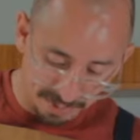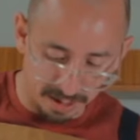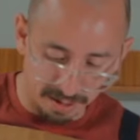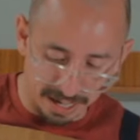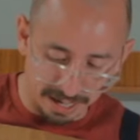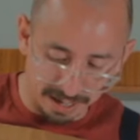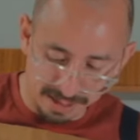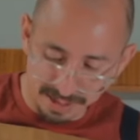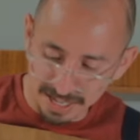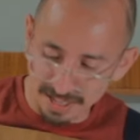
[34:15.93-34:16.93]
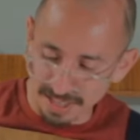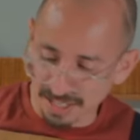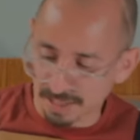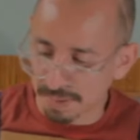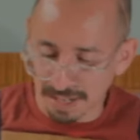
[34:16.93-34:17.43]
All right, I think
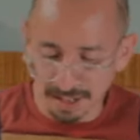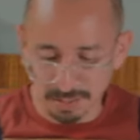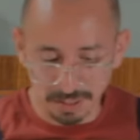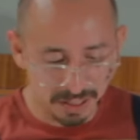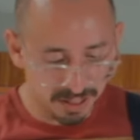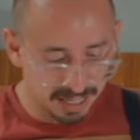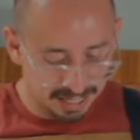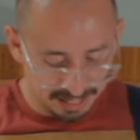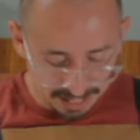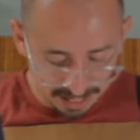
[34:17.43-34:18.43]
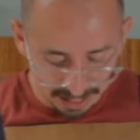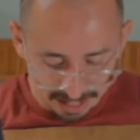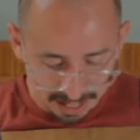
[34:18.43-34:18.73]
that's about as much as I can get.